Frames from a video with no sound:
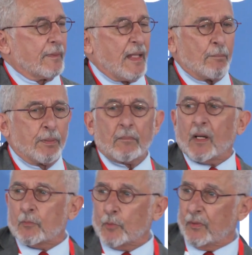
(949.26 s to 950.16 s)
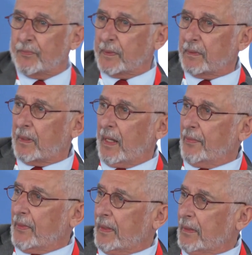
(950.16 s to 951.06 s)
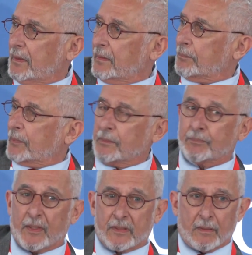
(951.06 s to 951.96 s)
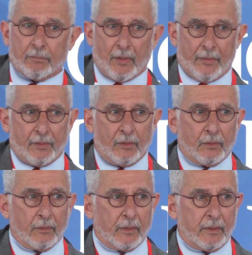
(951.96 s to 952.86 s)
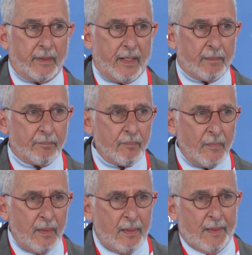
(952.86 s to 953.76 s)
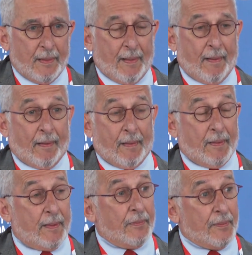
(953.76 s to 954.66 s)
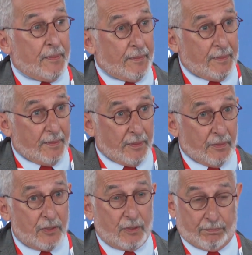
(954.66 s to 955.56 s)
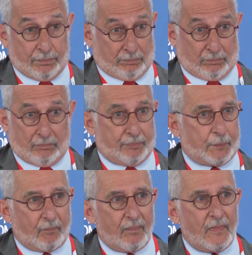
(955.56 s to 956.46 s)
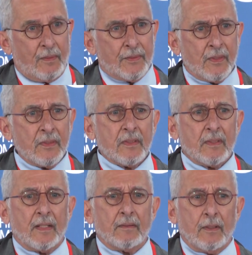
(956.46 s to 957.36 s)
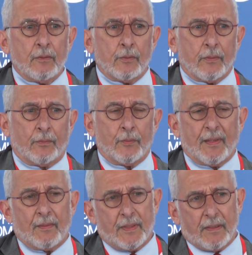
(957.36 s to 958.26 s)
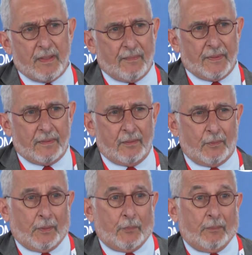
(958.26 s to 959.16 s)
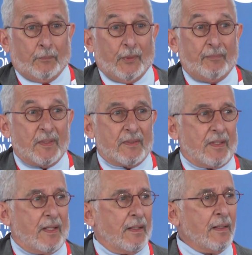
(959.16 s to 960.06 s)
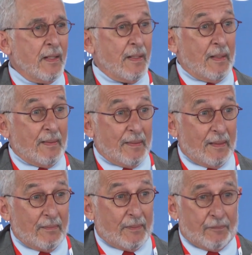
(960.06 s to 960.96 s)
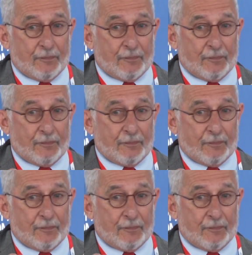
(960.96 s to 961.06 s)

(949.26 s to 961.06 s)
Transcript: Temple Mount movement and the Muslim Brotherhood look tame. In the years since 2017, we've been saying the